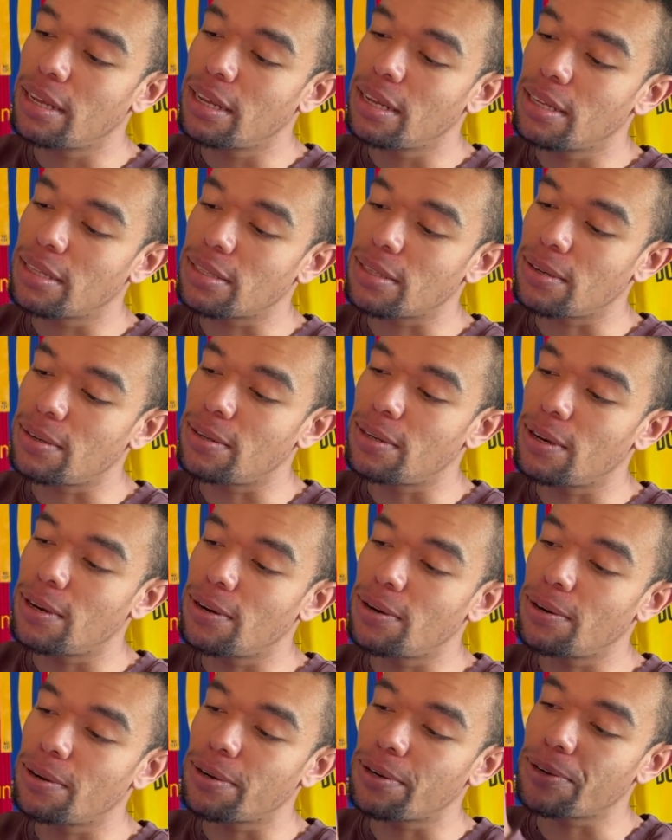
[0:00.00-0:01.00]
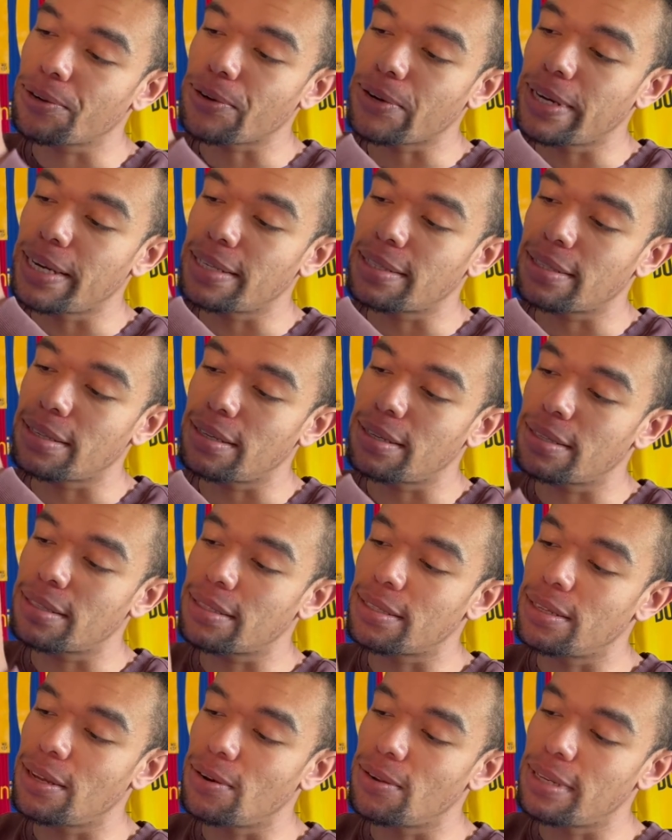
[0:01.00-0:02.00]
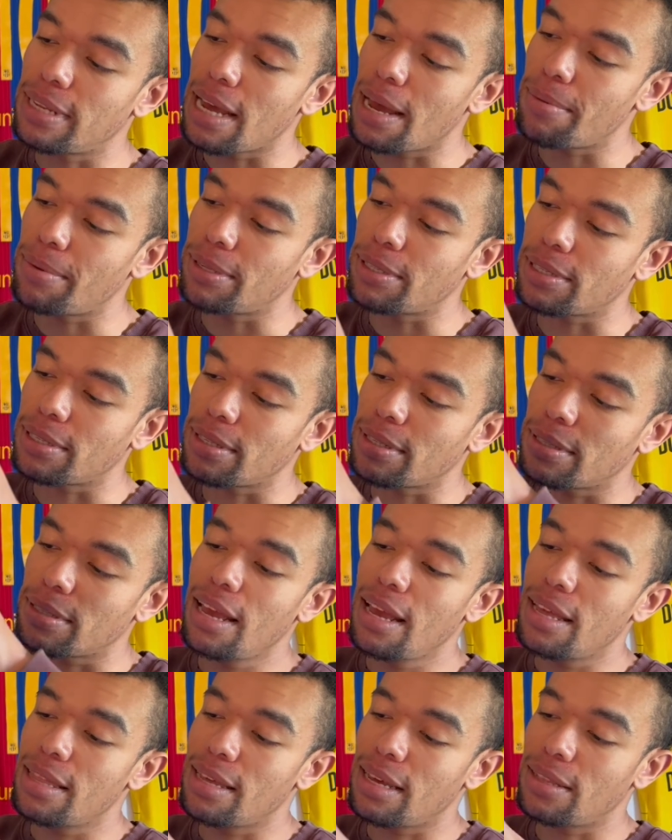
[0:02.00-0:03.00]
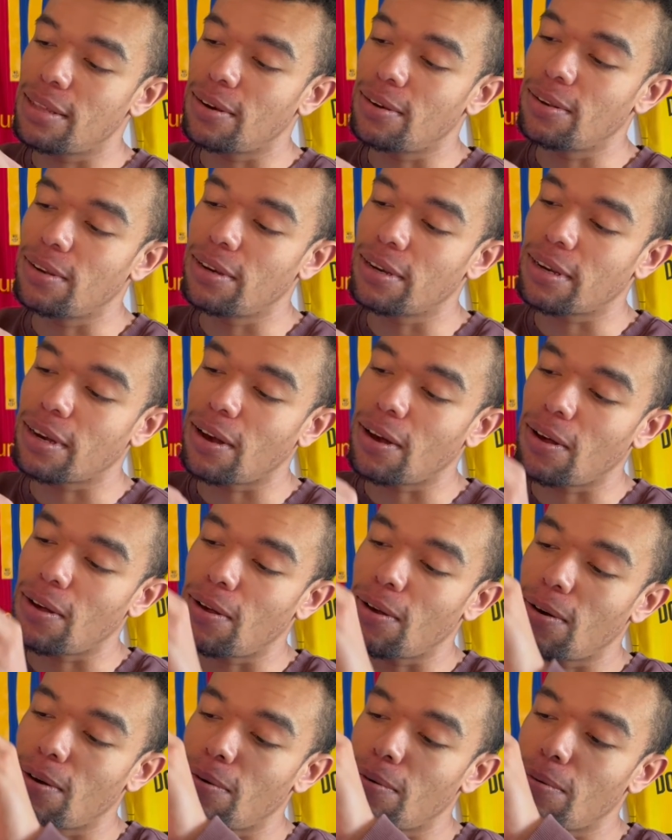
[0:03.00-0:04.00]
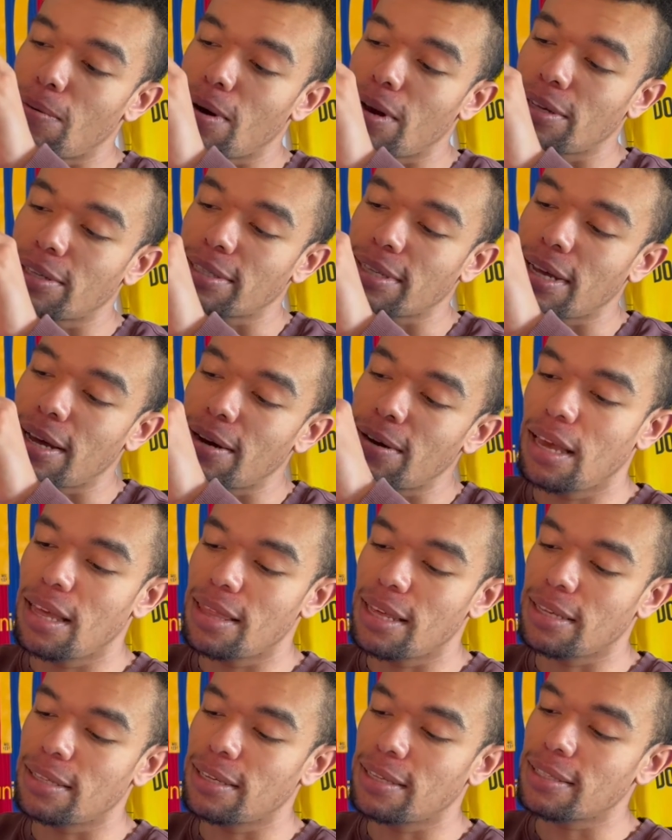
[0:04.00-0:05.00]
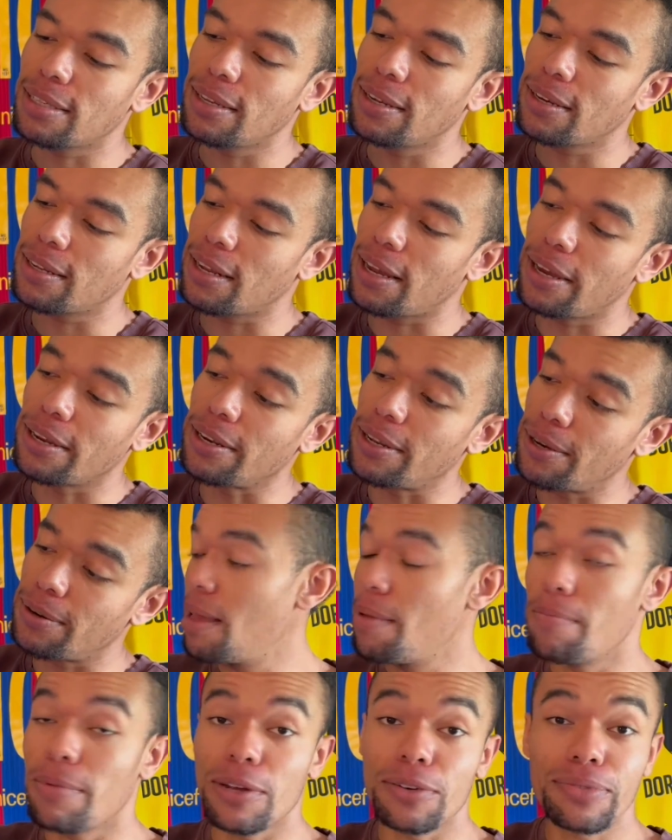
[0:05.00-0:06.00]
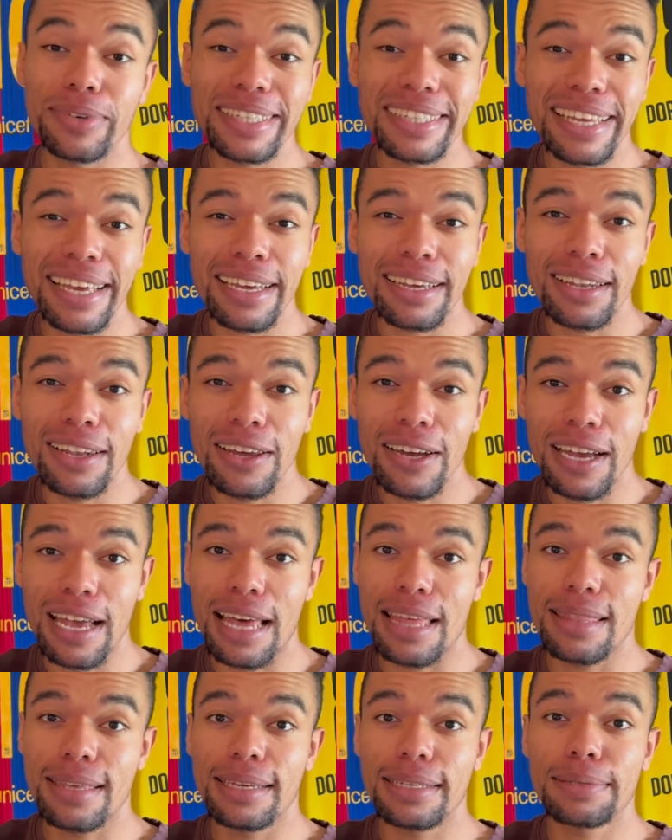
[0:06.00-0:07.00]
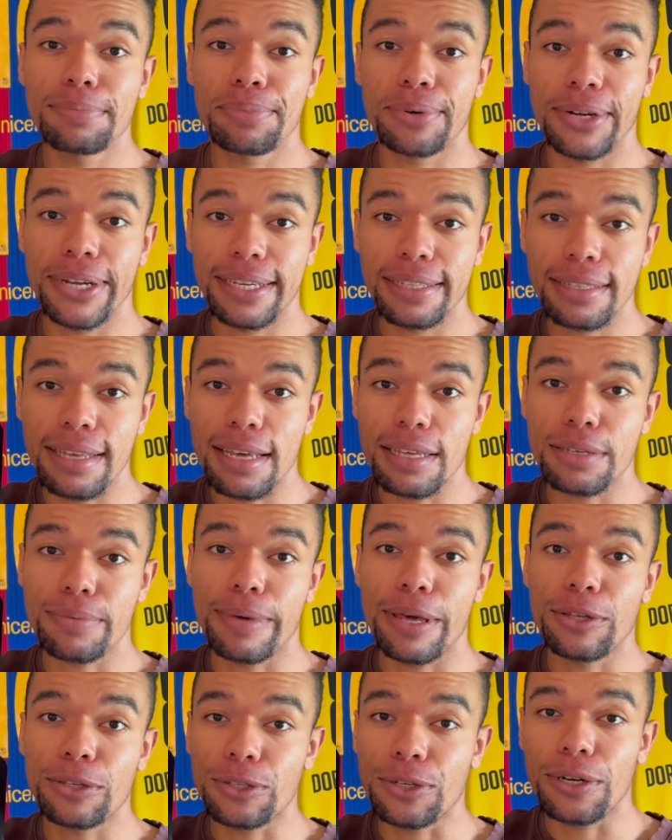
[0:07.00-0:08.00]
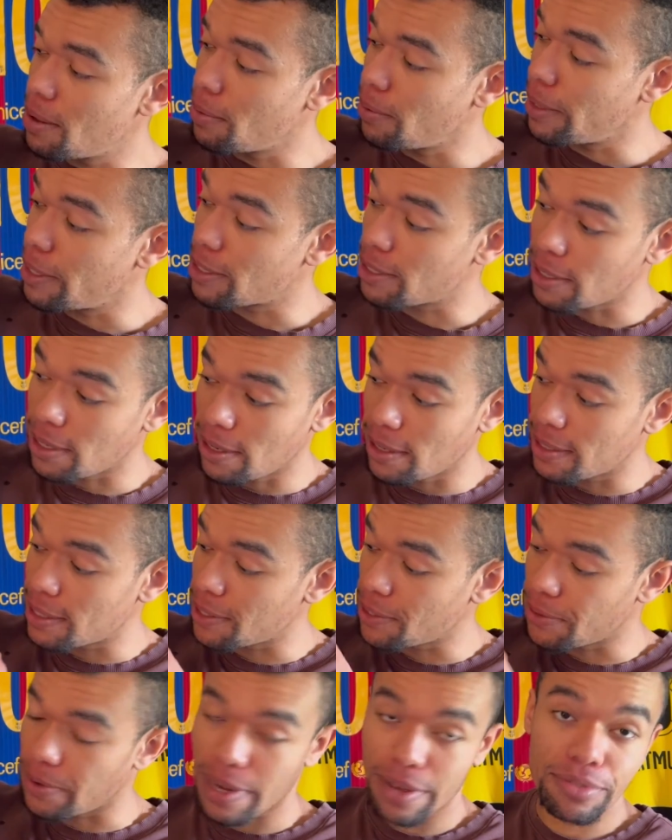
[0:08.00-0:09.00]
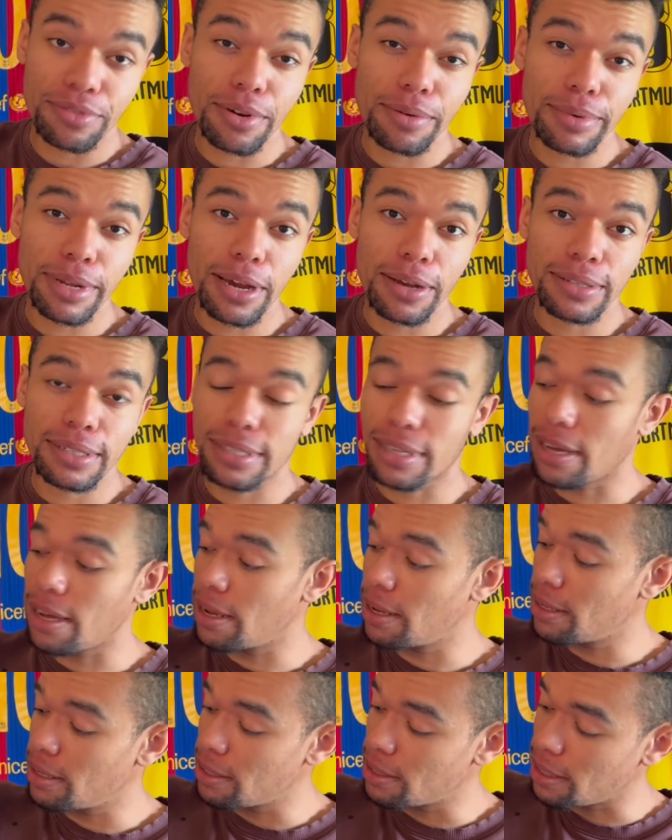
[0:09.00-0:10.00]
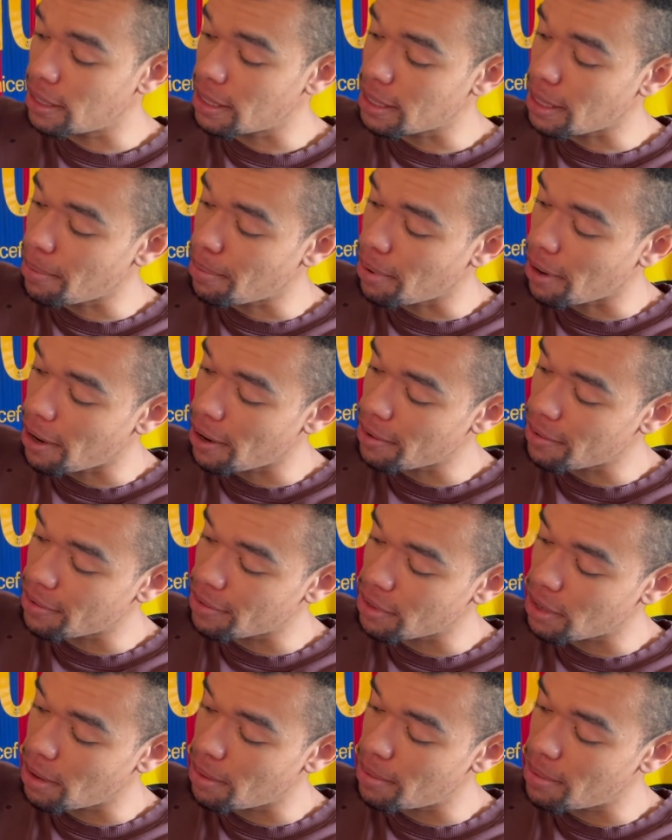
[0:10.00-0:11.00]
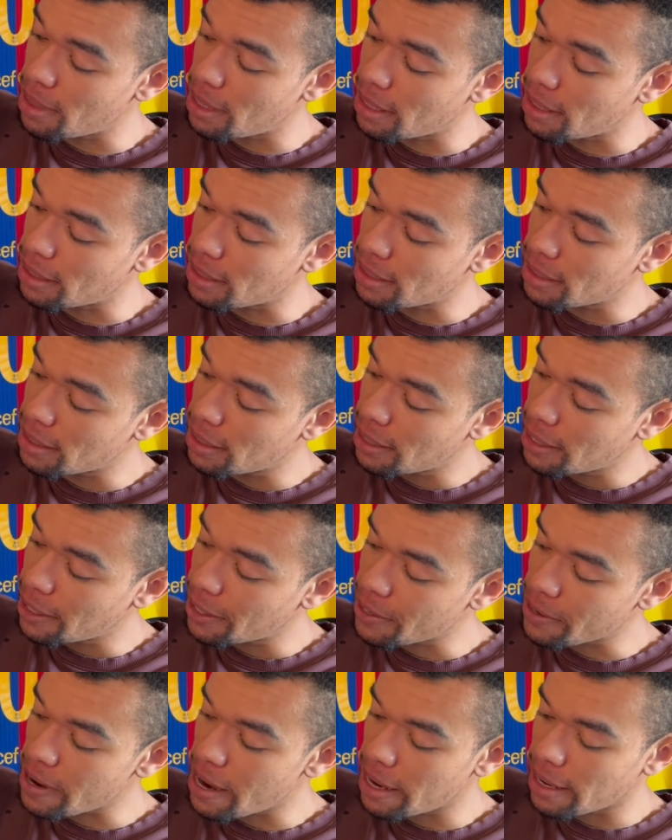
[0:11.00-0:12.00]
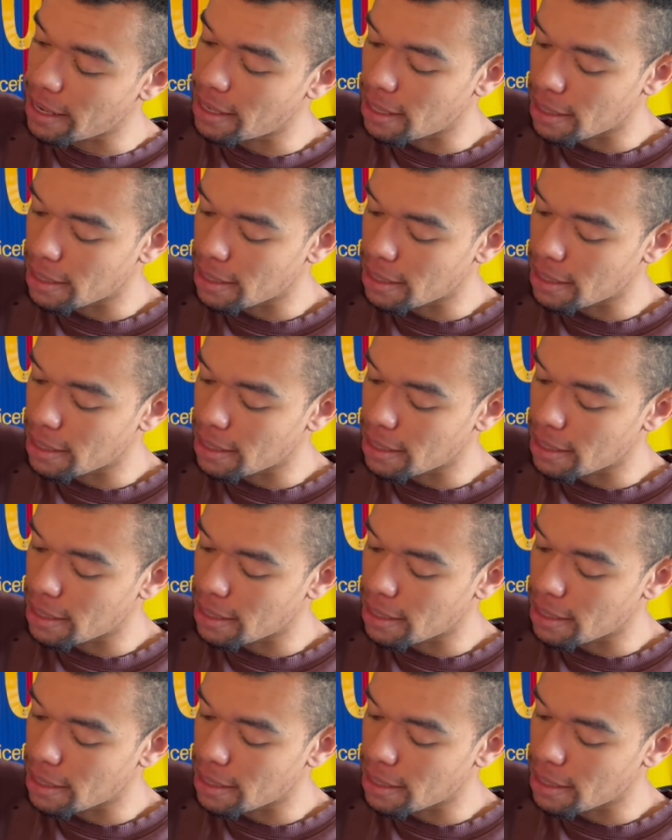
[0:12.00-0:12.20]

So no creases, no damages. They don't look all washed out. They just look like new. But if we take a look at this Paris Saint-Germain shirt, which looks great from the outside, just apart from this crack in the